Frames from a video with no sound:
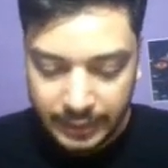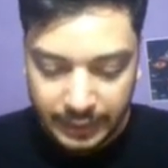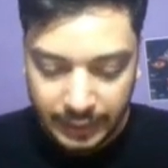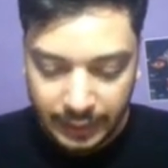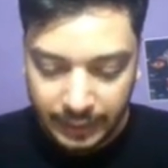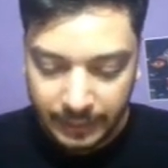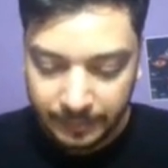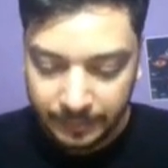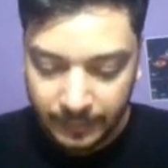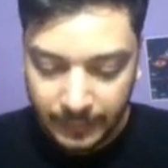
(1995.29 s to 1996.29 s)
say
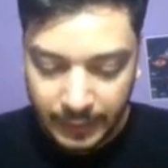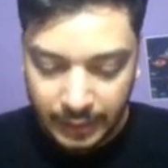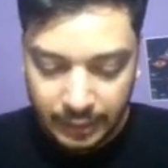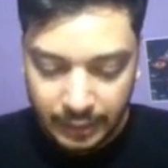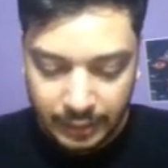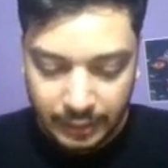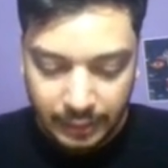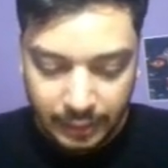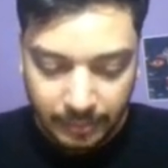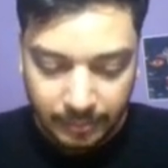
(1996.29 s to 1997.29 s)

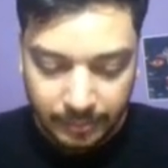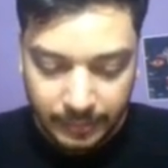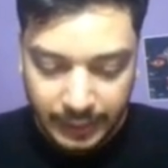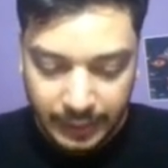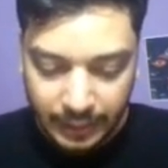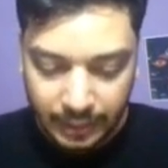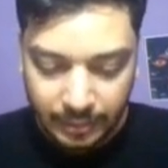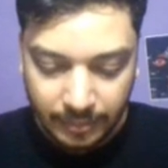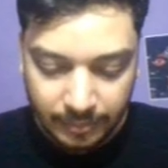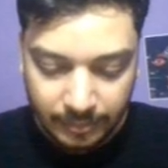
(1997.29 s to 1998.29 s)
the
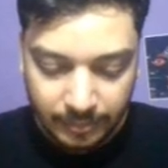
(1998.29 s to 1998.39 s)
game